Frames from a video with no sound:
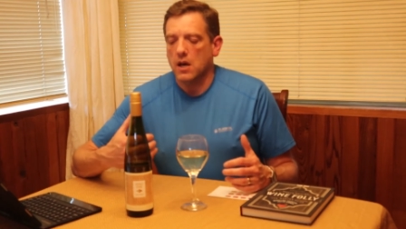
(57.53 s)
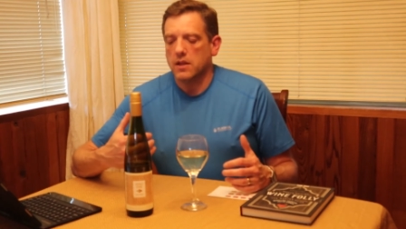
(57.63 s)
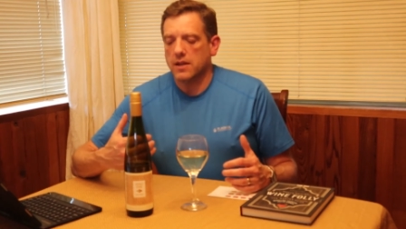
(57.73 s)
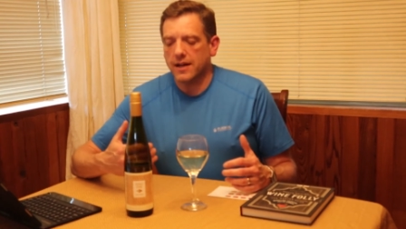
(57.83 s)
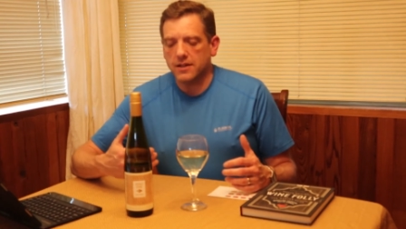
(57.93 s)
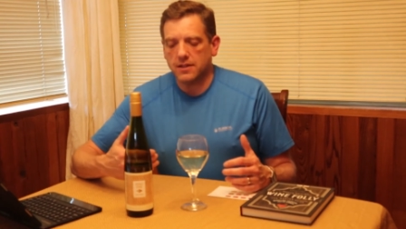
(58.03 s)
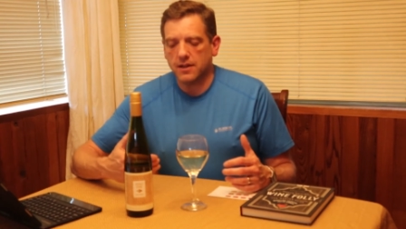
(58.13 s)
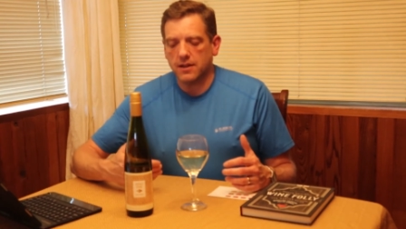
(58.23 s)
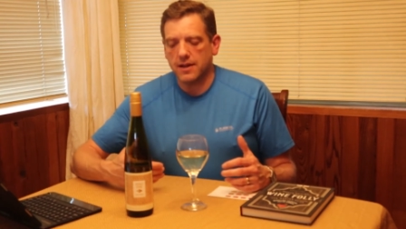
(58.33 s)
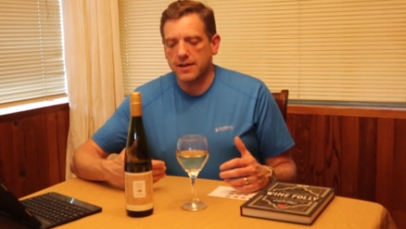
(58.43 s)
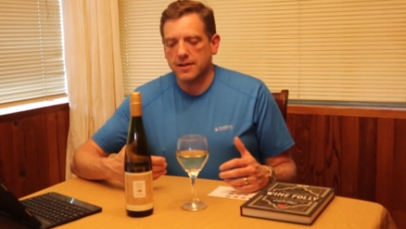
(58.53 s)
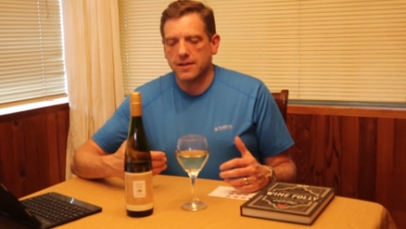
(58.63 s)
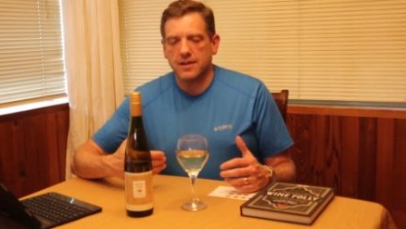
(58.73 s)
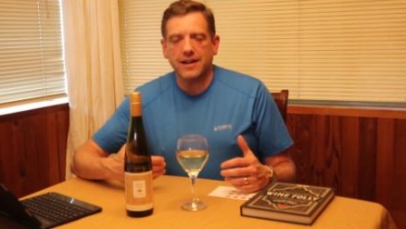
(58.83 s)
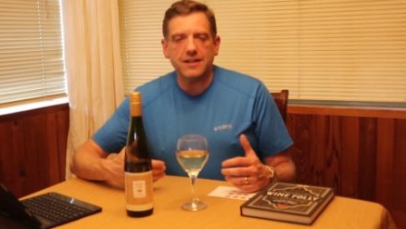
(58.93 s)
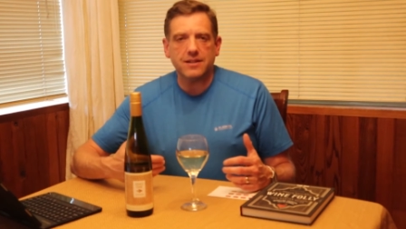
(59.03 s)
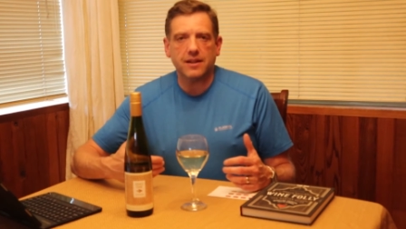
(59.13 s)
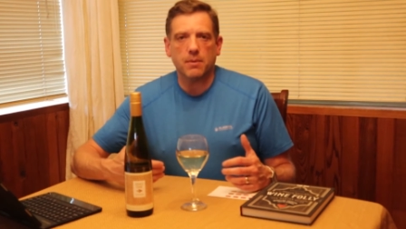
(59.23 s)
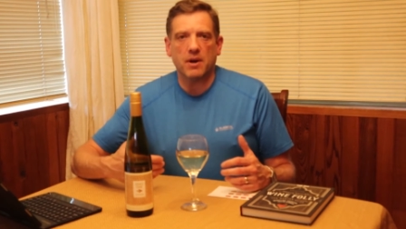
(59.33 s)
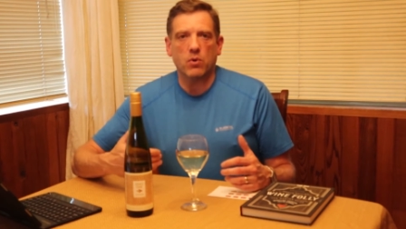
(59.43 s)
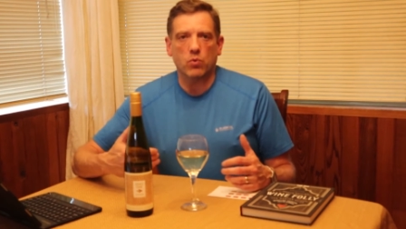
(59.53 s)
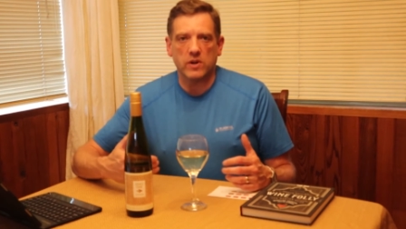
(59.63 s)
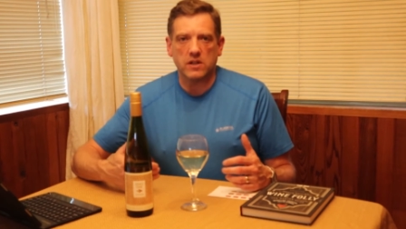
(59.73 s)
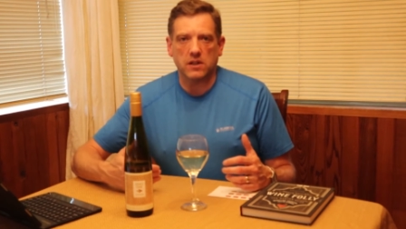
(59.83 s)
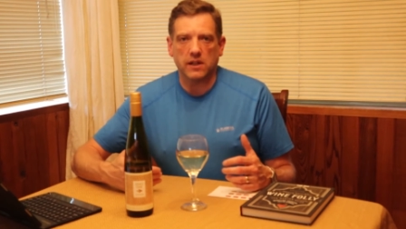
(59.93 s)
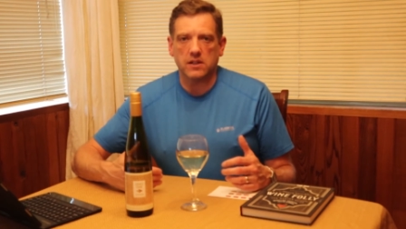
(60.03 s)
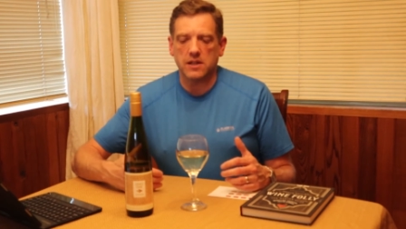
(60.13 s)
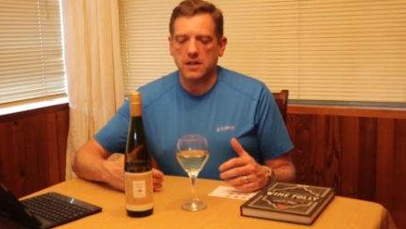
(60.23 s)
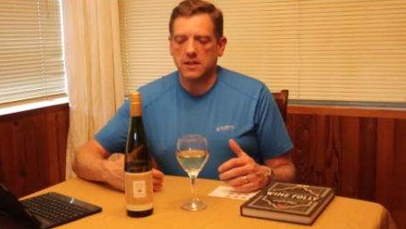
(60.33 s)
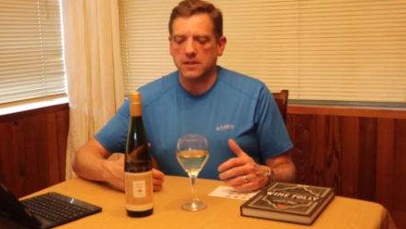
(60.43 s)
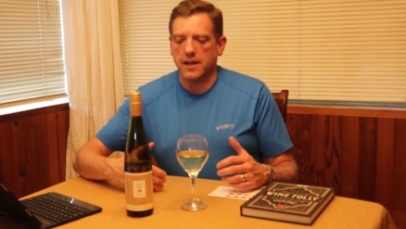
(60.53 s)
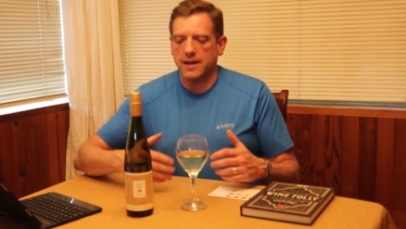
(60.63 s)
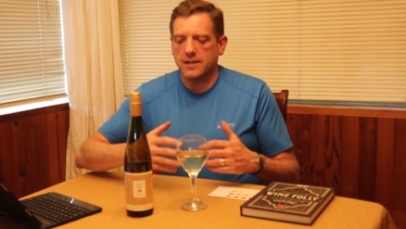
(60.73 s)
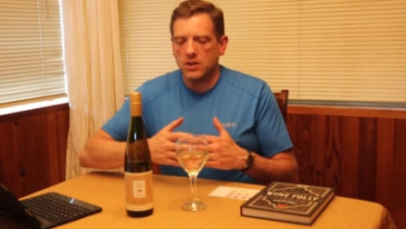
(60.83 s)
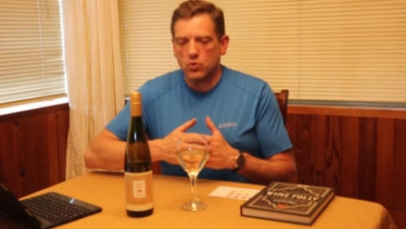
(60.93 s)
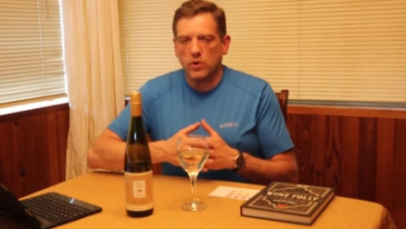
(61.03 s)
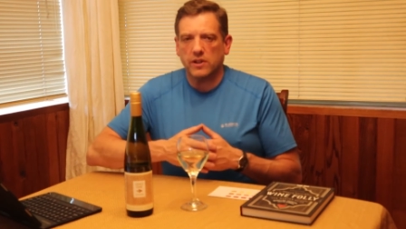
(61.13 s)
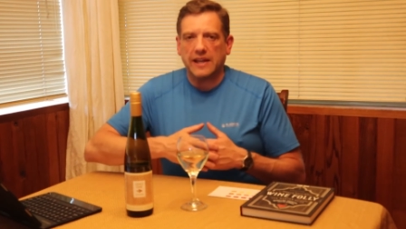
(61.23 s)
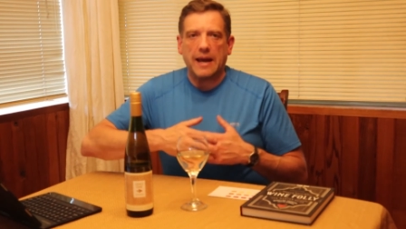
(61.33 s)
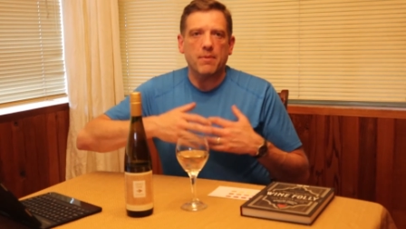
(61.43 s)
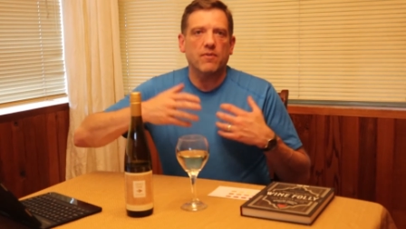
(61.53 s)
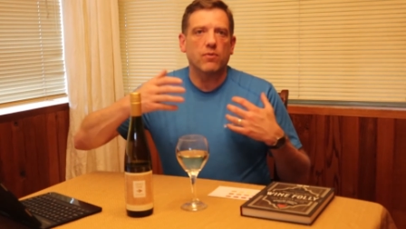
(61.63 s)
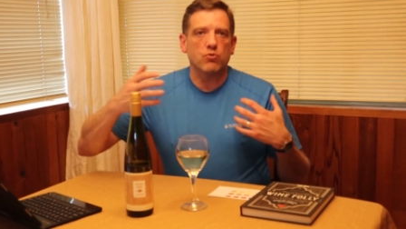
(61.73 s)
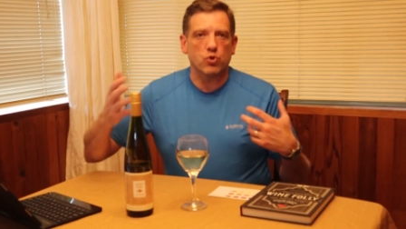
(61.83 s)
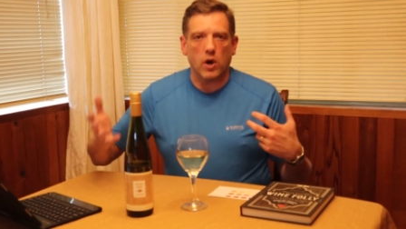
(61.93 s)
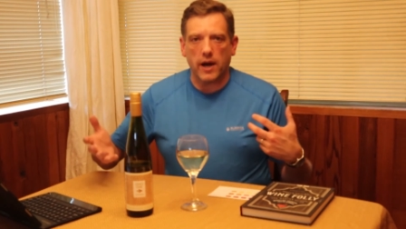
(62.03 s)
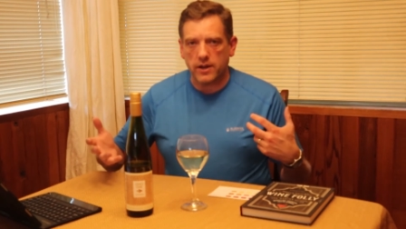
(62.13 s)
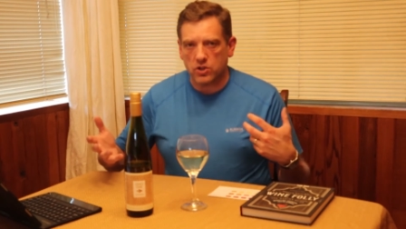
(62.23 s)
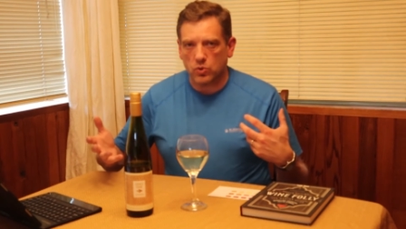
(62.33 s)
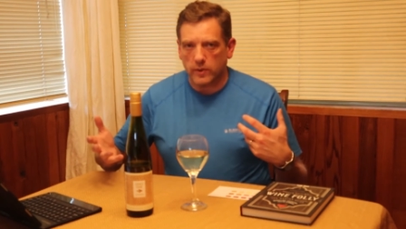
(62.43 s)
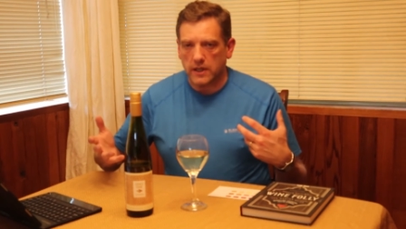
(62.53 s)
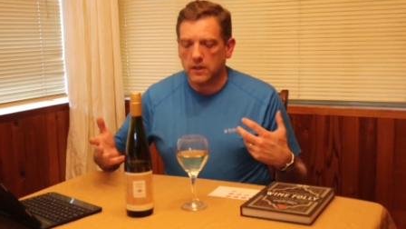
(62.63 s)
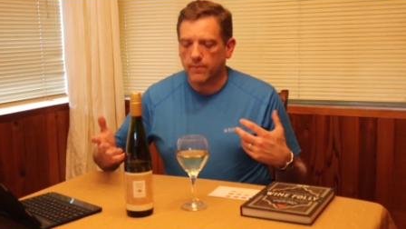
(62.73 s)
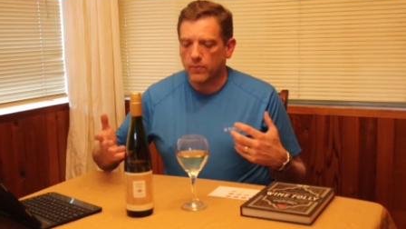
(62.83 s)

The nice thing about Rieslings is that it does run the gamut from dry to sweet.